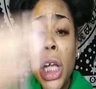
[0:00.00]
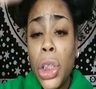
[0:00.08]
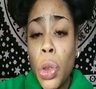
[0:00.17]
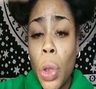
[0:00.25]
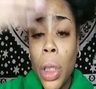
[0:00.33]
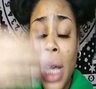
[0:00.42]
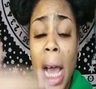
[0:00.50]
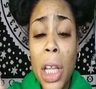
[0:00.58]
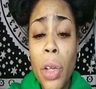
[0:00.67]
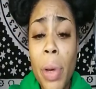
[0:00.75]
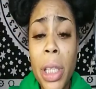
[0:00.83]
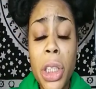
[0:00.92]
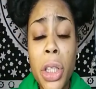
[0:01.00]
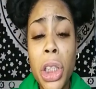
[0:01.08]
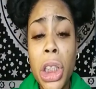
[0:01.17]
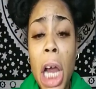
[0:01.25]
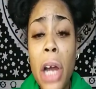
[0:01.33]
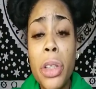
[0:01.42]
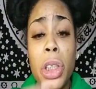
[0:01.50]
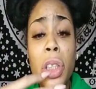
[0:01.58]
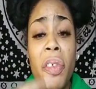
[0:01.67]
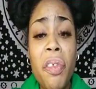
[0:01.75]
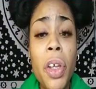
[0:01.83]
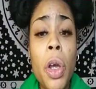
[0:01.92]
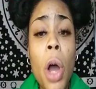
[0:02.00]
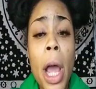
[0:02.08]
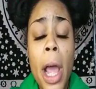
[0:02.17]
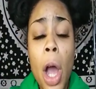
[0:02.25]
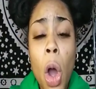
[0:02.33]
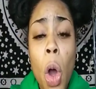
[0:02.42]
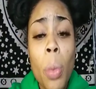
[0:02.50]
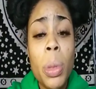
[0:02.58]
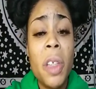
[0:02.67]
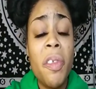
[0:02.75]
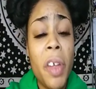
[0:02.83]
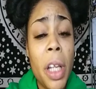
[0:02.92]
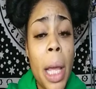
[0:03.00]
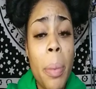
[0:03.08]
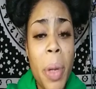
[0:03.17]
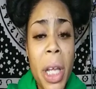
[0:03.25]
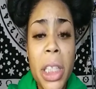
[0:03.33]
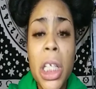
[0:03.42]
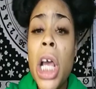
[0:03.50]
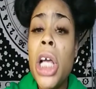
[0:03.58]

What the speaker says: to align the rest of your chakras, to feel at home, to feel at peace,